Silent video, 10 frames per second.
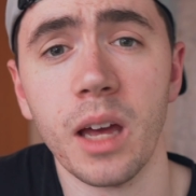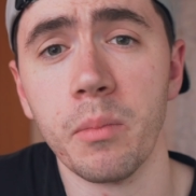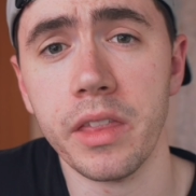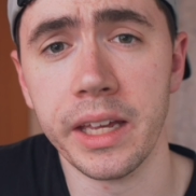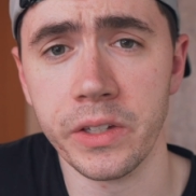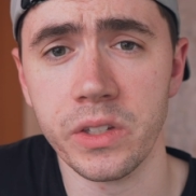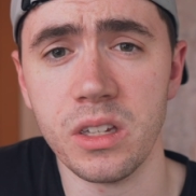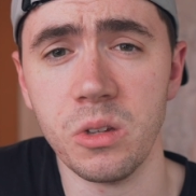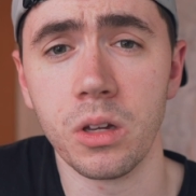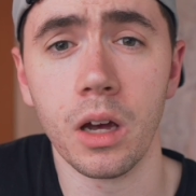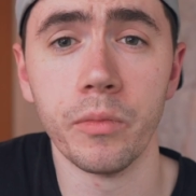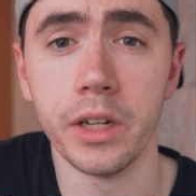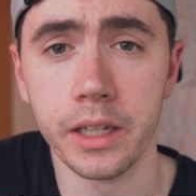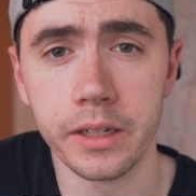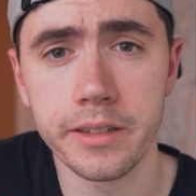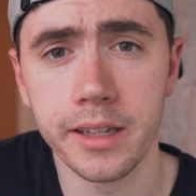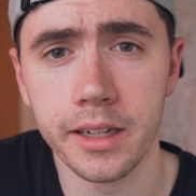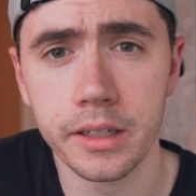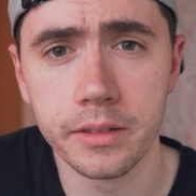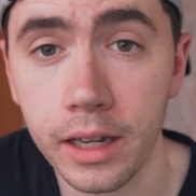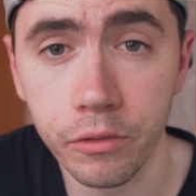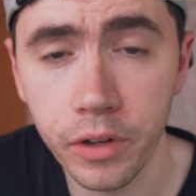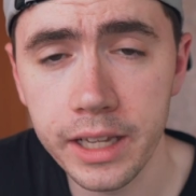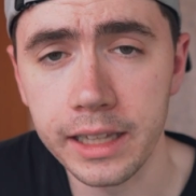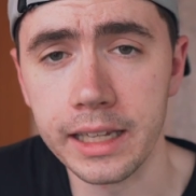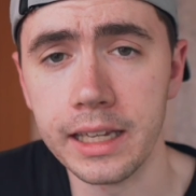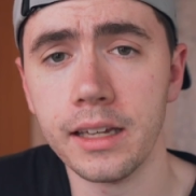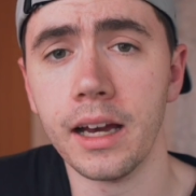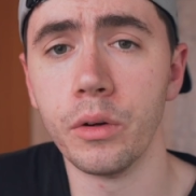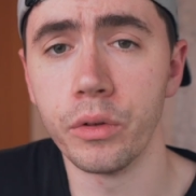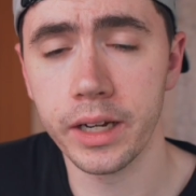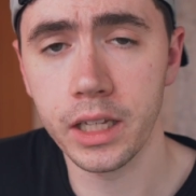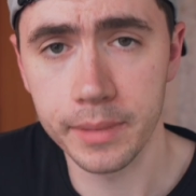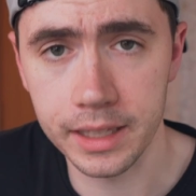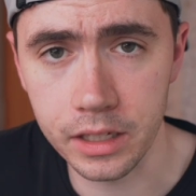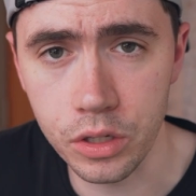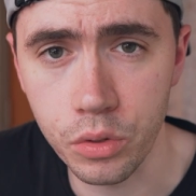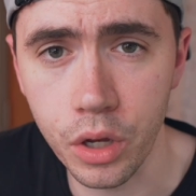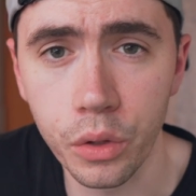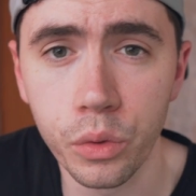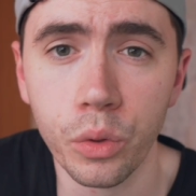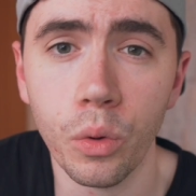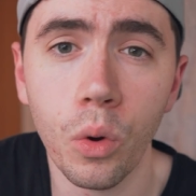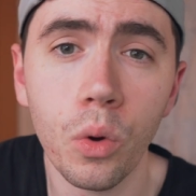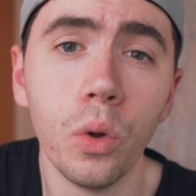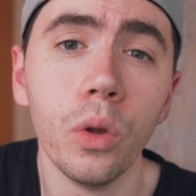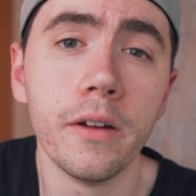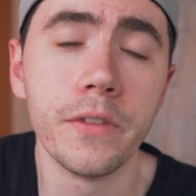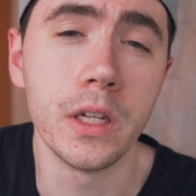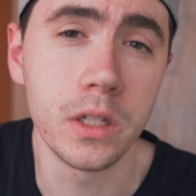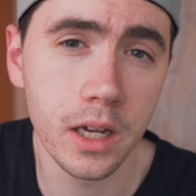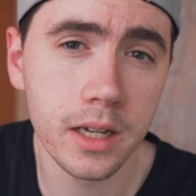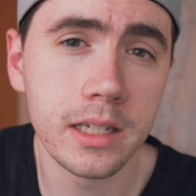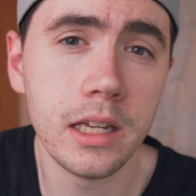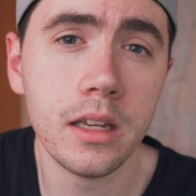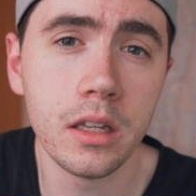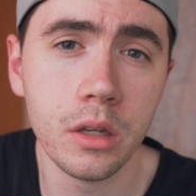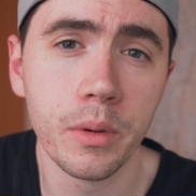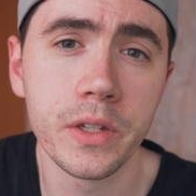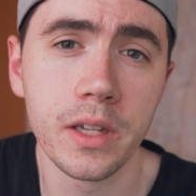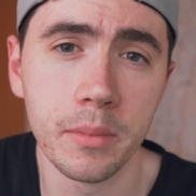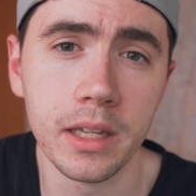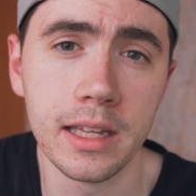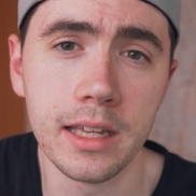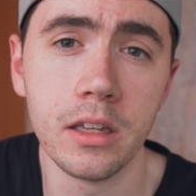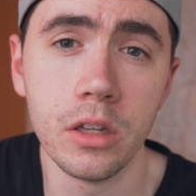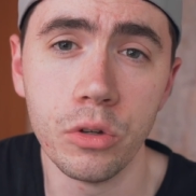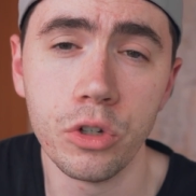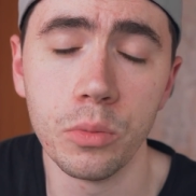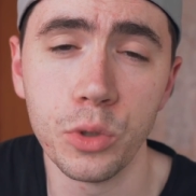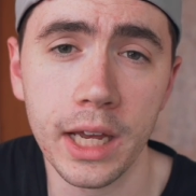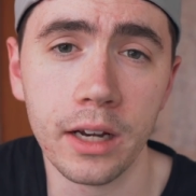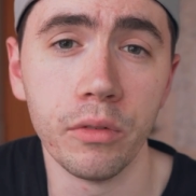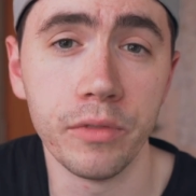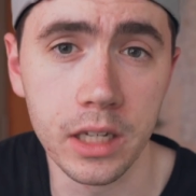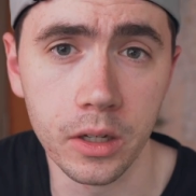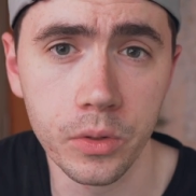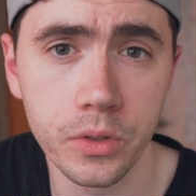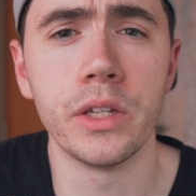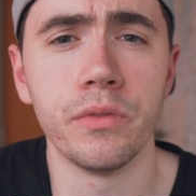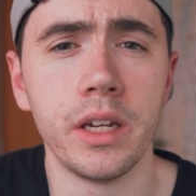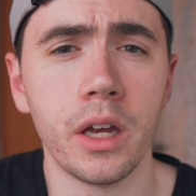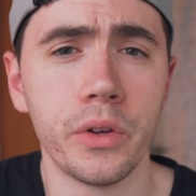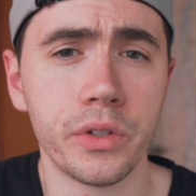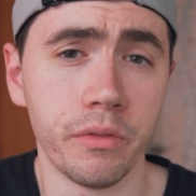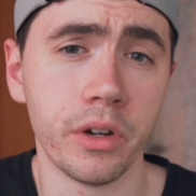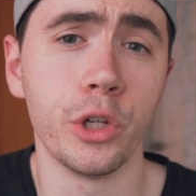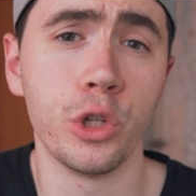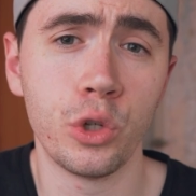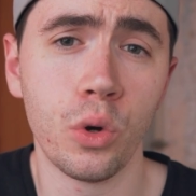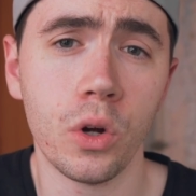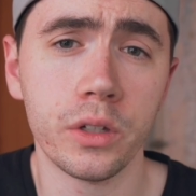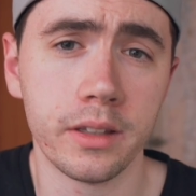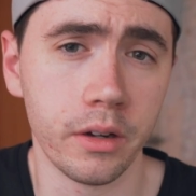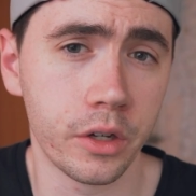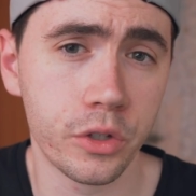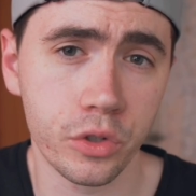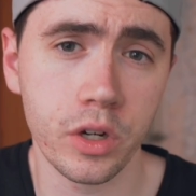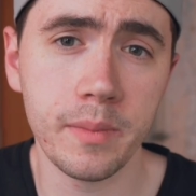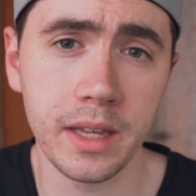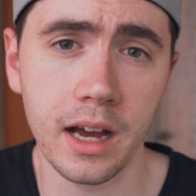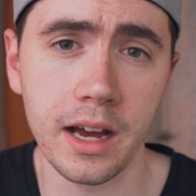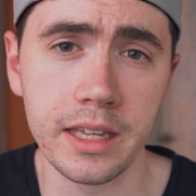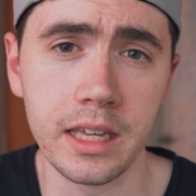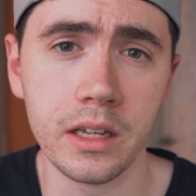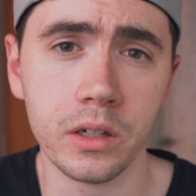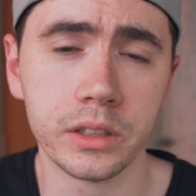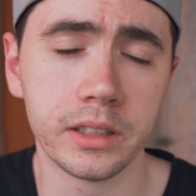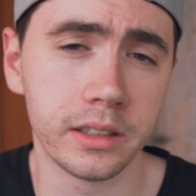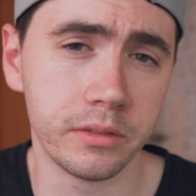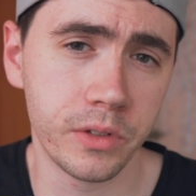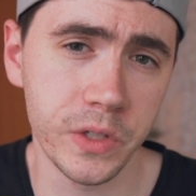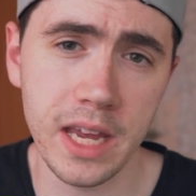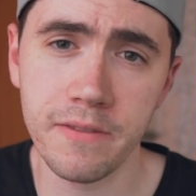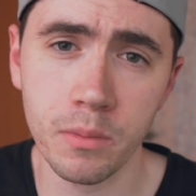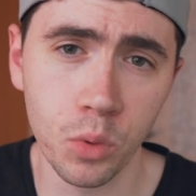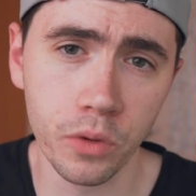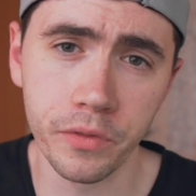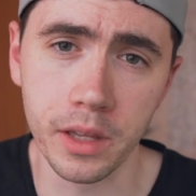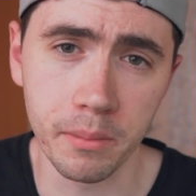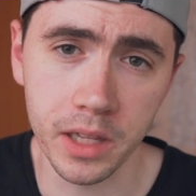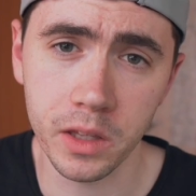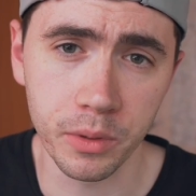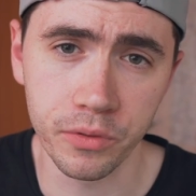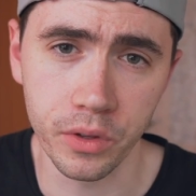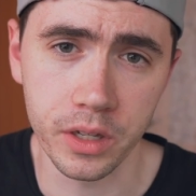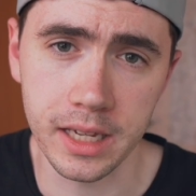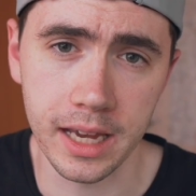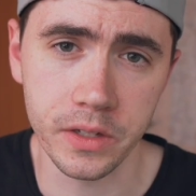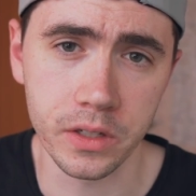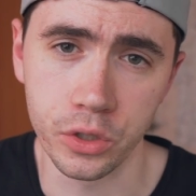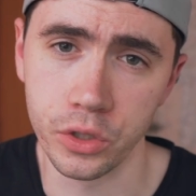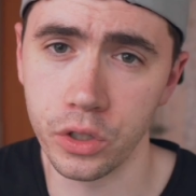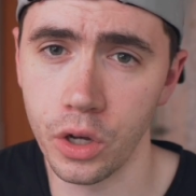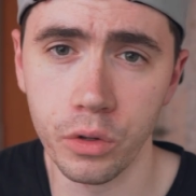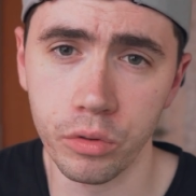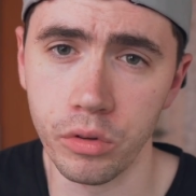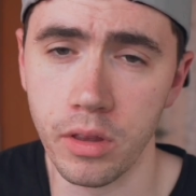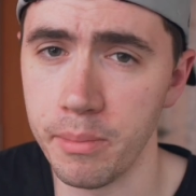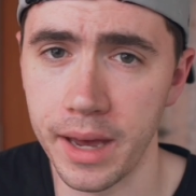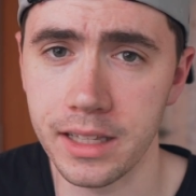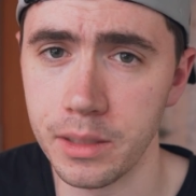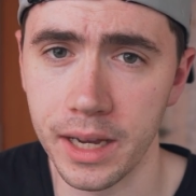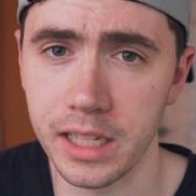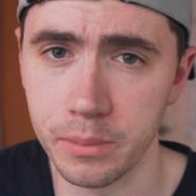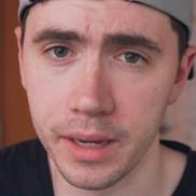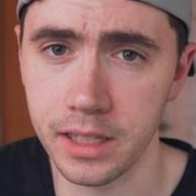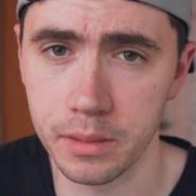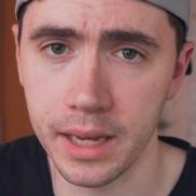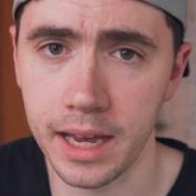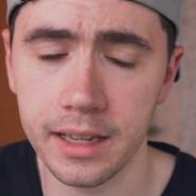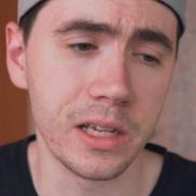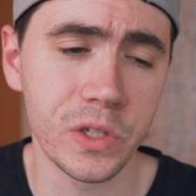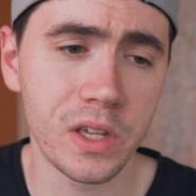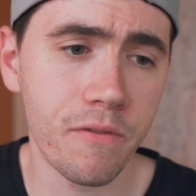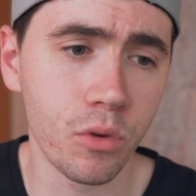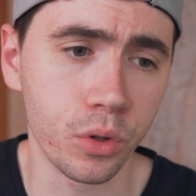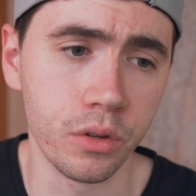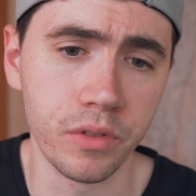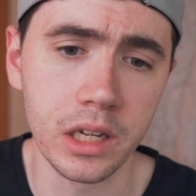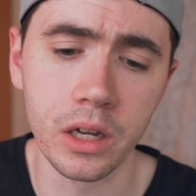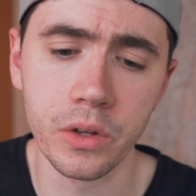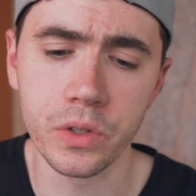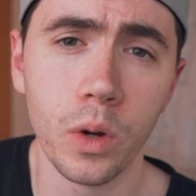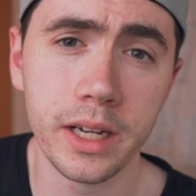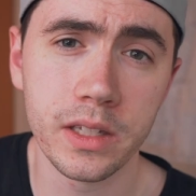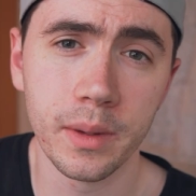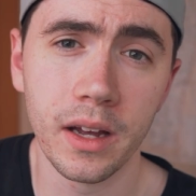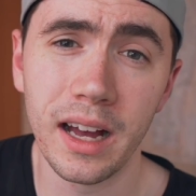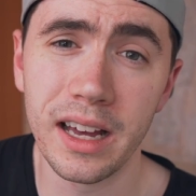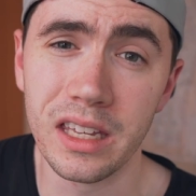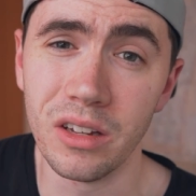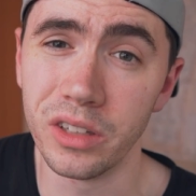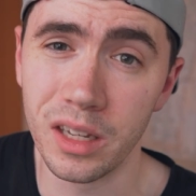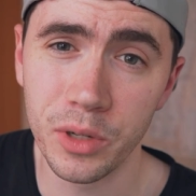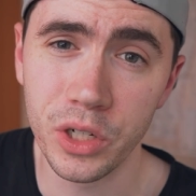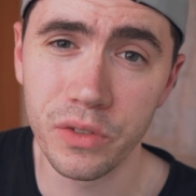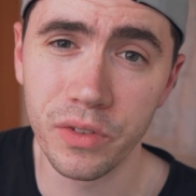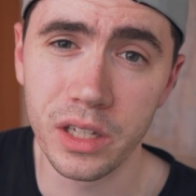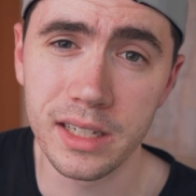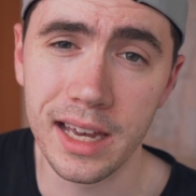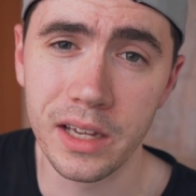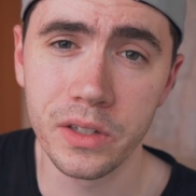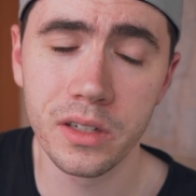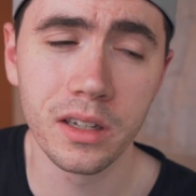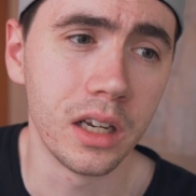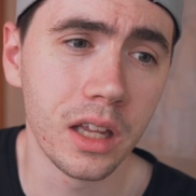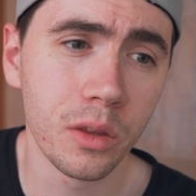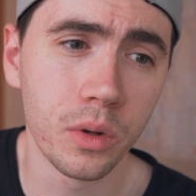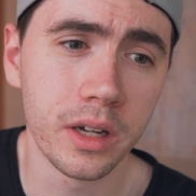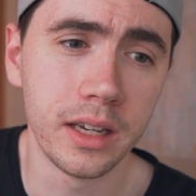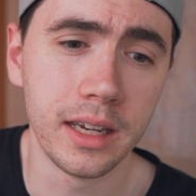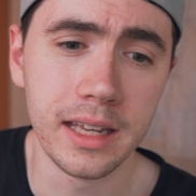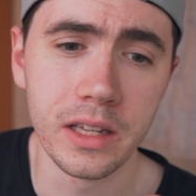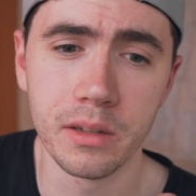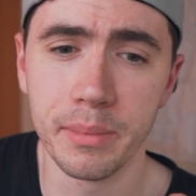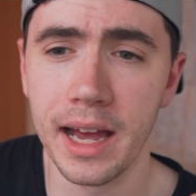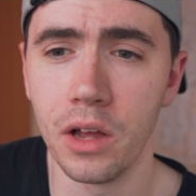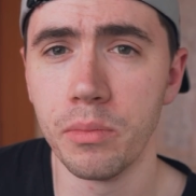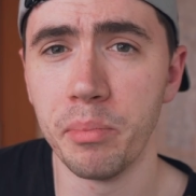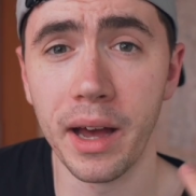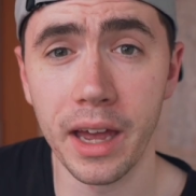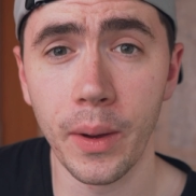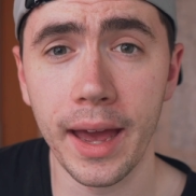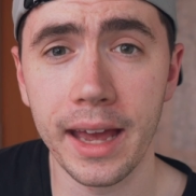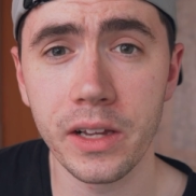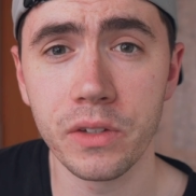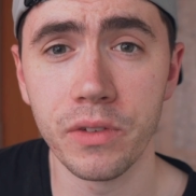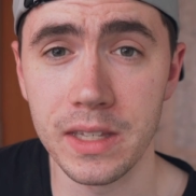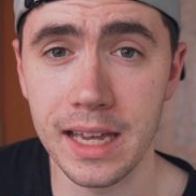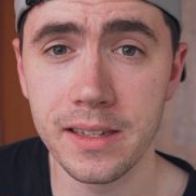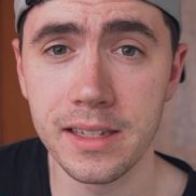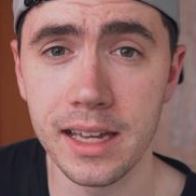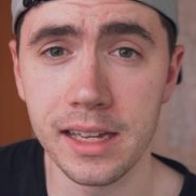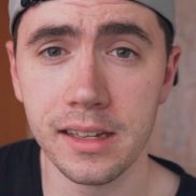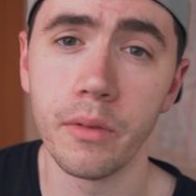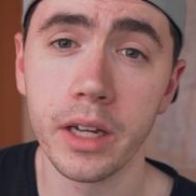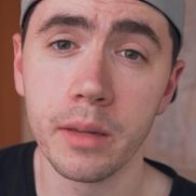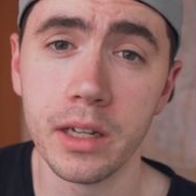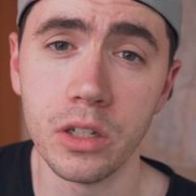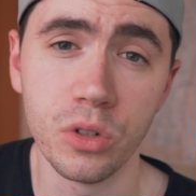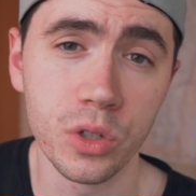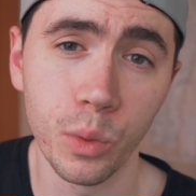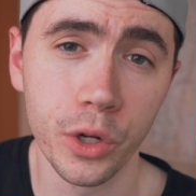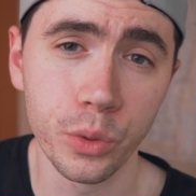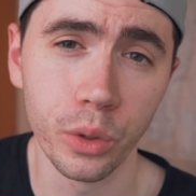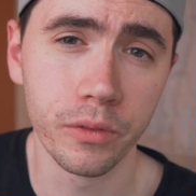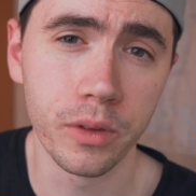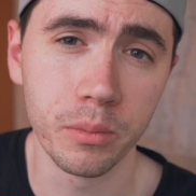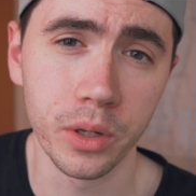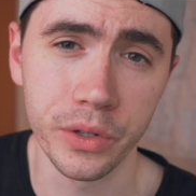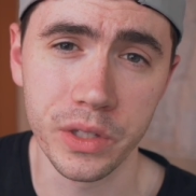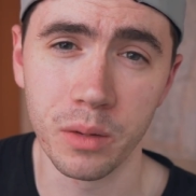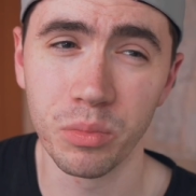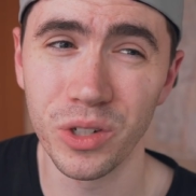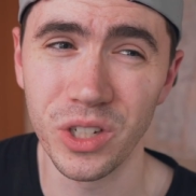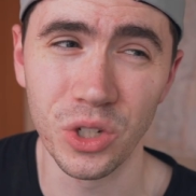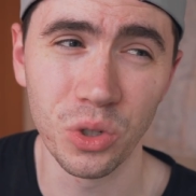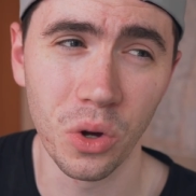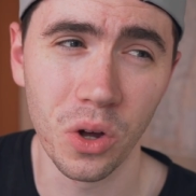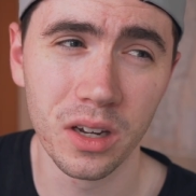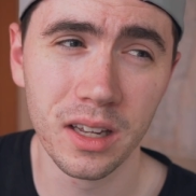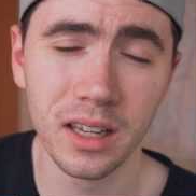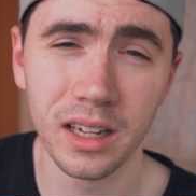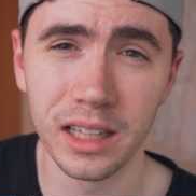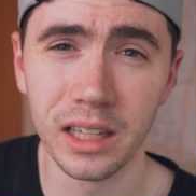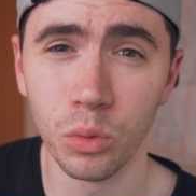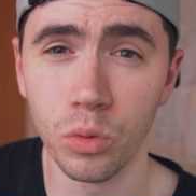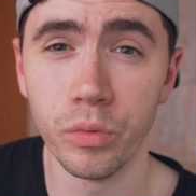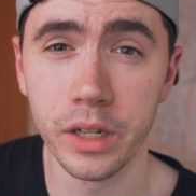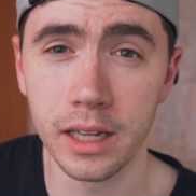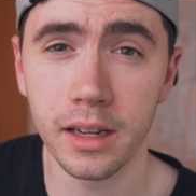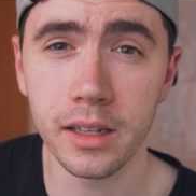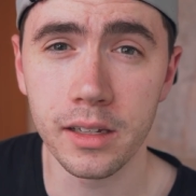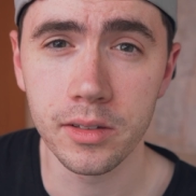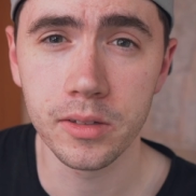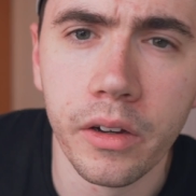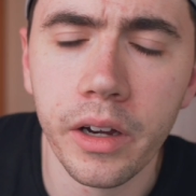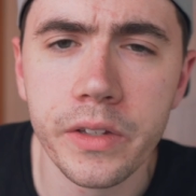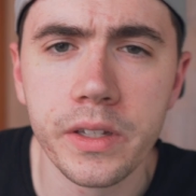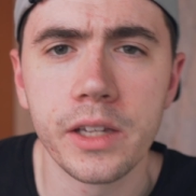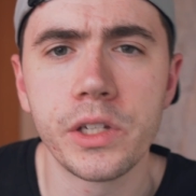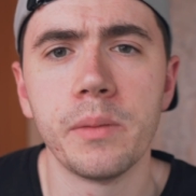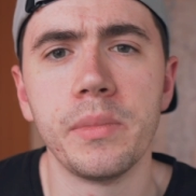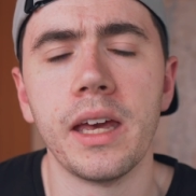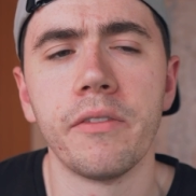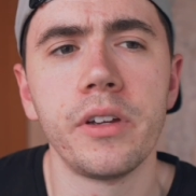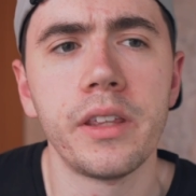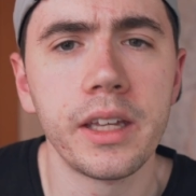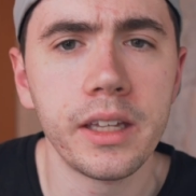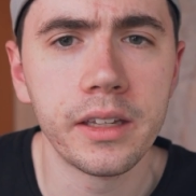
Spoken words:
up things that you can't really understand. And finally, I would recommend that you go through all of the Dirty Usmle YouTube channel videos. His videos are very short, they're extremely high yield. Save them all for the month before the test and just go through them back to back to back to back. He has several good videos. One is about high yield images for the test. Another one is about biohacks for test day. I recommend you just watch all of them because they're pretty short and they're all really high yield. All right, so that should be everything.